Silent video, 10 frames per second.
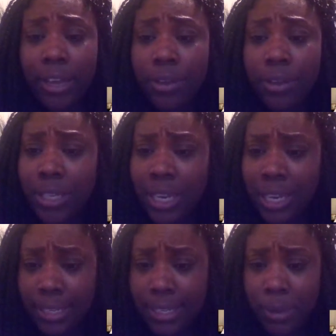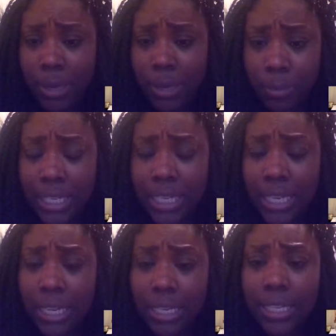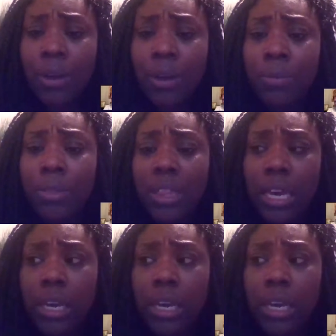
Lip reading: and it gets to be a little bit tedious. I don't think,